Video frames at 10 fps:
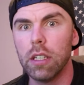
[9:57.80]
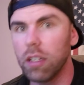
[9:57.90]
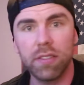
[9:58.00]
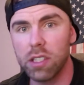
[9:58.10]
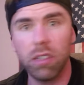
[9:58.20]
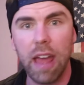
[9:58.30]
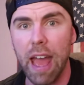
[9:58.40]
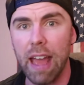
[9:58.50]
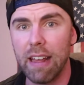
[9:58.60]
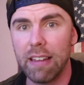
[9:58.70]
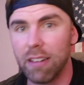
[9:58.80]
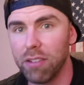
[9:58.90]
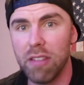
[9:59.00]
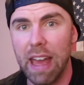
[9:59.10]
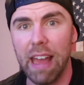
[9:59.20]
don't have to do that.
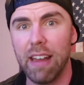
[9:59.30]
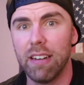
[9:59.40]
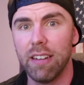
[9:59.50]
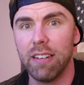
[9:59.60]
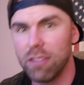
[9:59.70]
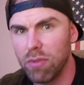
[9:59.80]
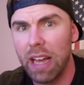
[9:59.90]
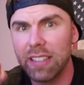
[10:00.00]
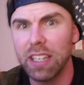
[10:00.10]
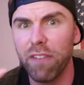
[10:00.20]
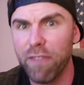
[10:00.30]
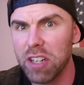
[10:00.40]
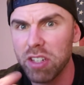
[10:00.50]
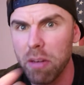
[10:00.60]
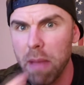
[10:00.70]
Don't do that. Do not stick
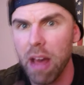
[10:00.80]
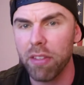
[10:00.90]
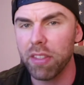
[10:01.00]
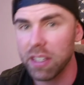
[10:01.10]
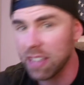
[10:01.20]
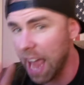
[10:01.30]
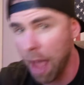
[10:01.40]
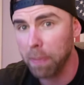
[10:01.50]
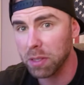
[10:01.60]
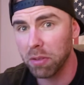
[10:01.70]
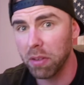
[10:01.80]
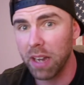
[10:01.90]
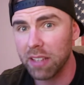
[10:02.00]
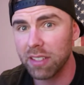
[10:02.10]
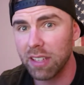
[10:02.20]
fingers in your mouth unless absolutely
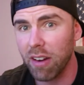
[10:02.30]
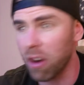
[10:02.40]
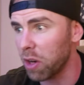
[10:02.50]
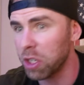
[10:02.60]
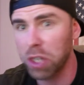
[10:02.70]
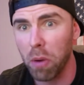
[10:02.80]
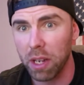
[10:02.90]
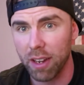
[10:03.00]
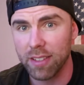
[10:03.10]
necessary or you're choking